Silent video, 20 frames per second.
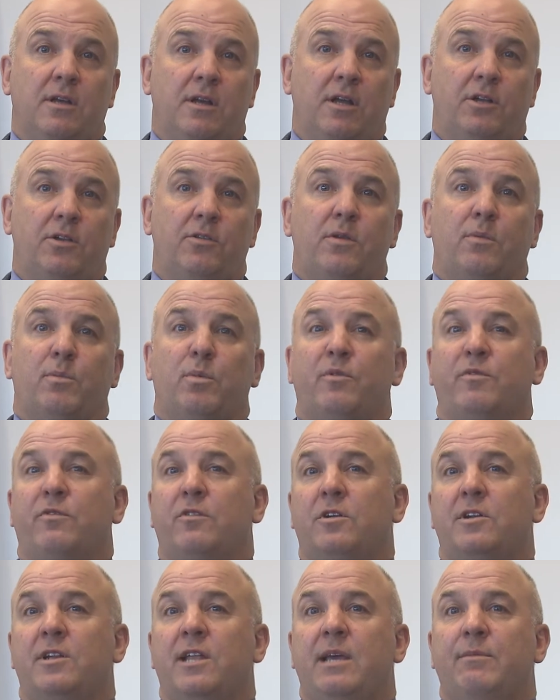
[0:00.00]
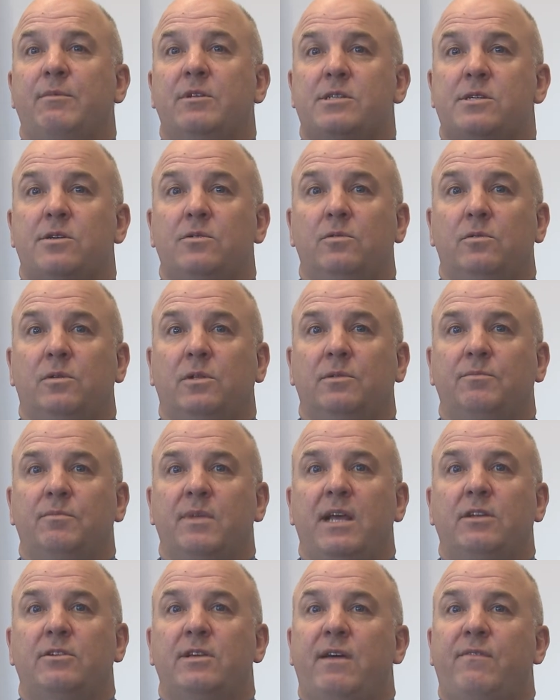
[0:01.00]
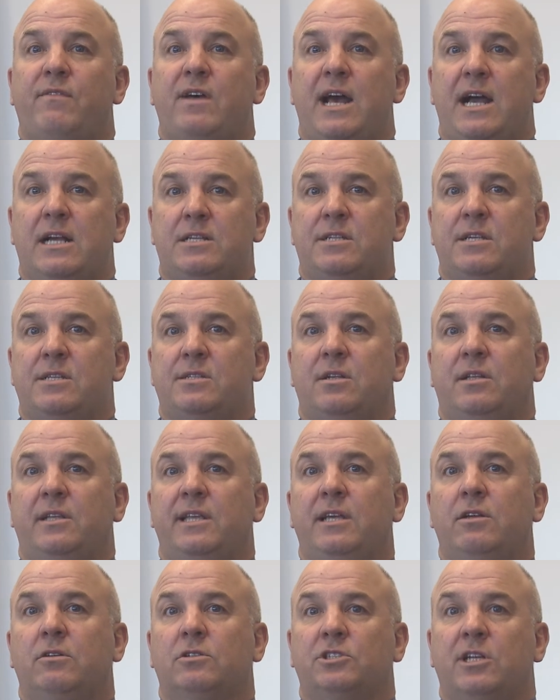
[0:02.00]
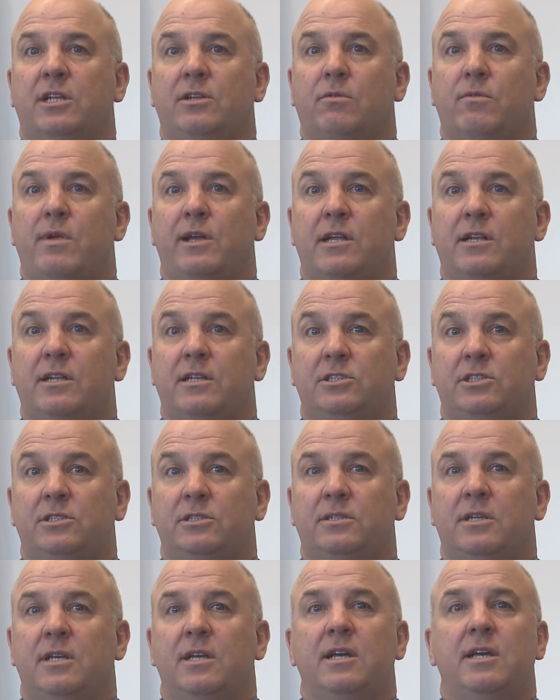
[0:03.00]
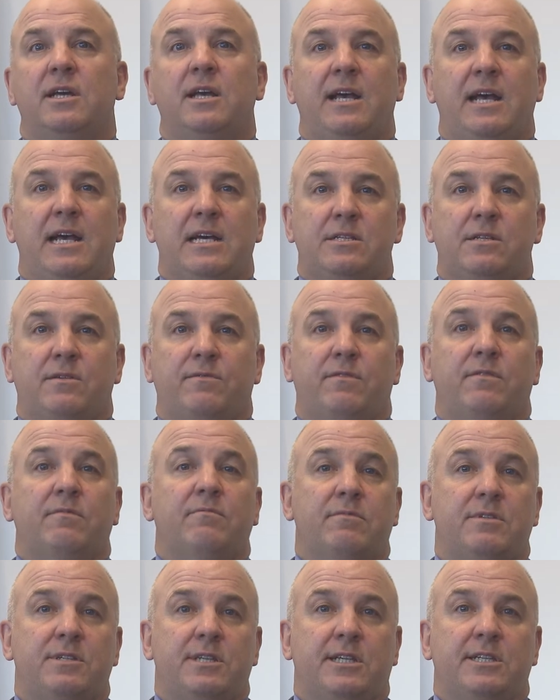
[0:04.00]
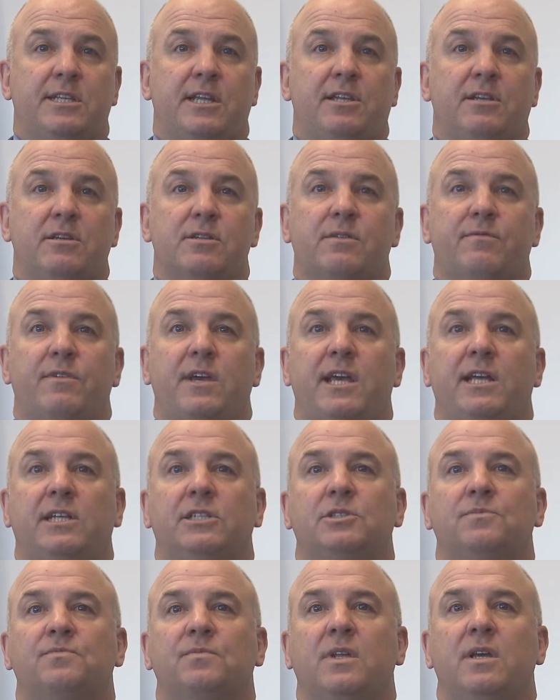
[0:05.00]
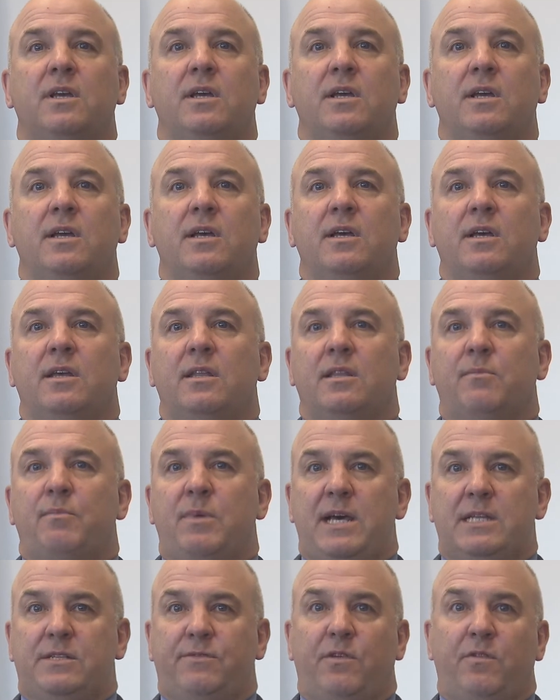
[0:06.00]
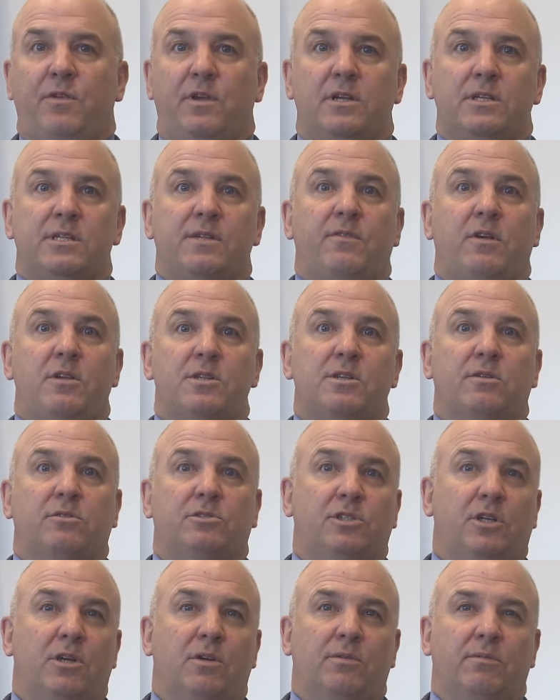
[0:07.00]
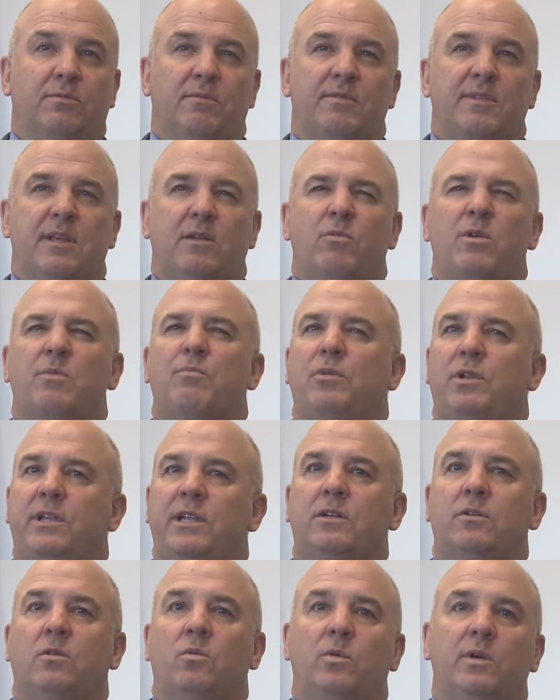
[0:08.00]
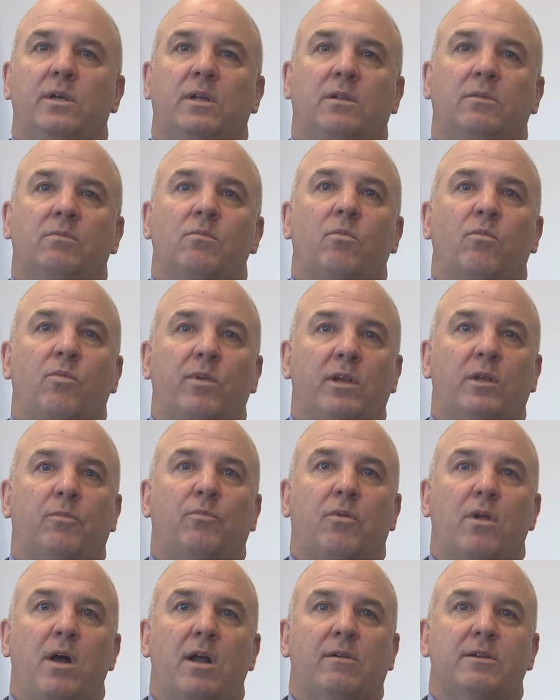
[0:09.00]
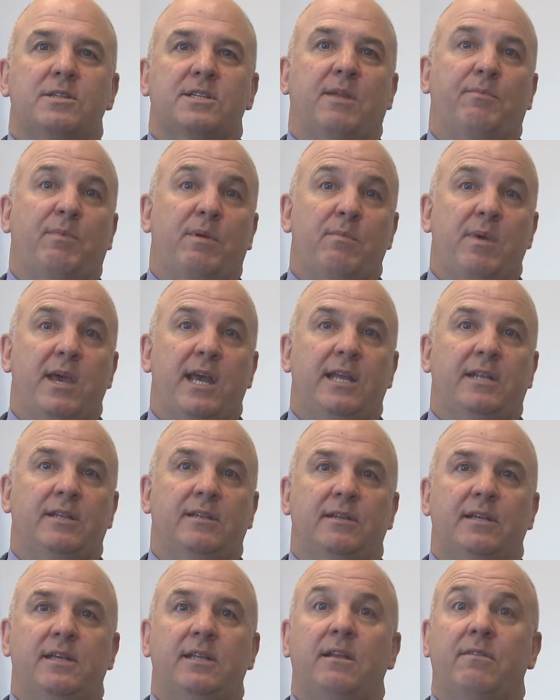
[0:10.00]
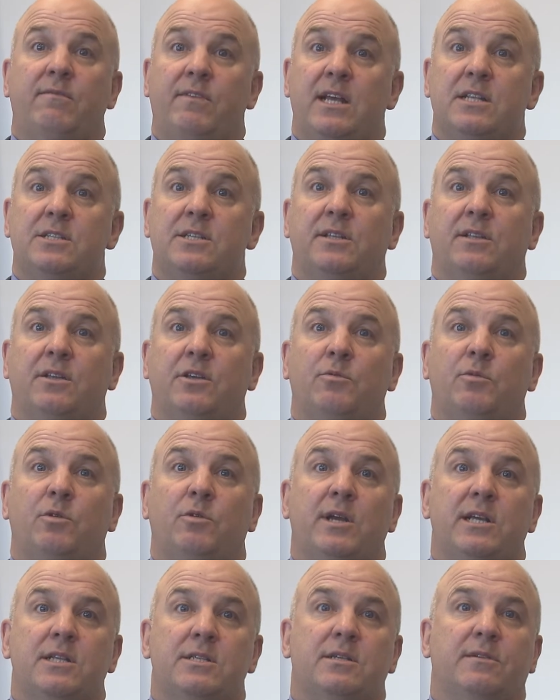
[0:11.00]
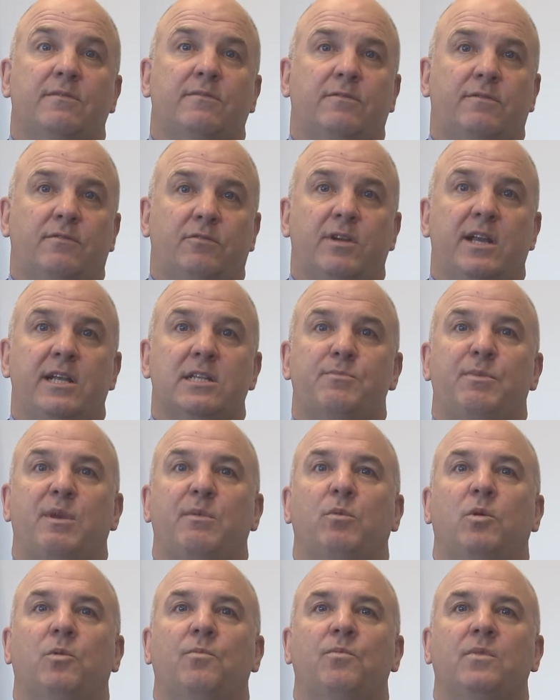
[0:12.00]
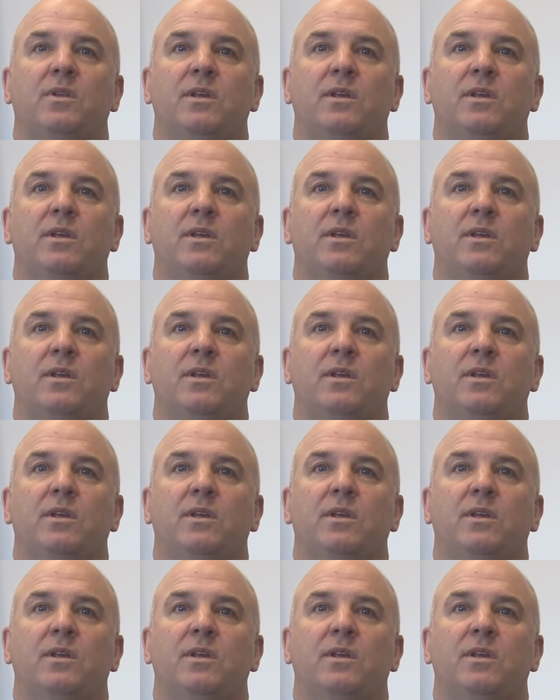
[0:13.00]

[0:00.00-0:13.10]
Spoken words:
under their preferred name at school and to have access to legal gender recognition as of 16 years of age. The past few years have also shown that with political will, real progress can be made in advancing the human rights of trans people.